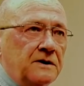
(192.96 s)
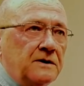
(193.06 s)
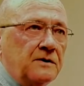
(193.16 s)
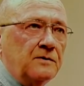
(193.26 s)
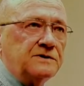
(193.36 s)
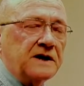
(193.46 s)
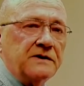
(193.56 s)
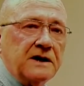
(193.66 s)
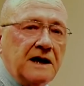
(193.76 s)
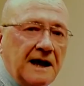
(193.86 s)
who say
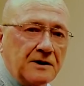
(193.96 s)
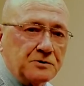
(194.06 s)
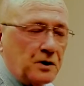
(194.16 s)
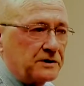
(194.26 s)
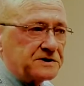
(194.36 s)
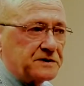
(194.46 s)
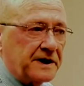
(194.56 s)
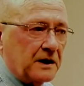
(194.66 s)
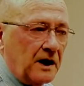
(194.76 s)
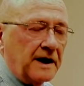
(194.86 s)
they can't draw a straight
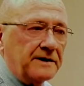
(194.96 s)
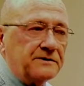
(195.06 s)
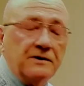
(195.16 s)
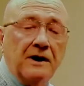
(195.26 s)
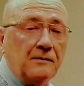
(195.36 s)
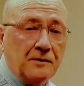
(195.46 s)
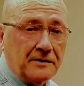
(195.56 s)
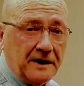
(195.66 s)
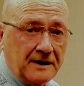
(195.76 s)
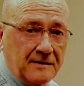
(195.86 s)
line to not
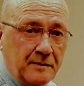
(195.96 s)
worry,